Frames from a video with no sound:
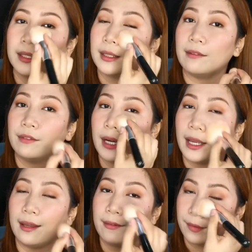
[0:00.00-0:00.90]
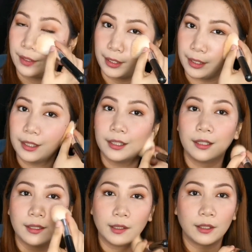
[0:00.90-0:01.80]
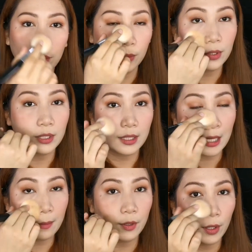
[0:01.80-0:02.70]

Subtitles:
But never ever use the same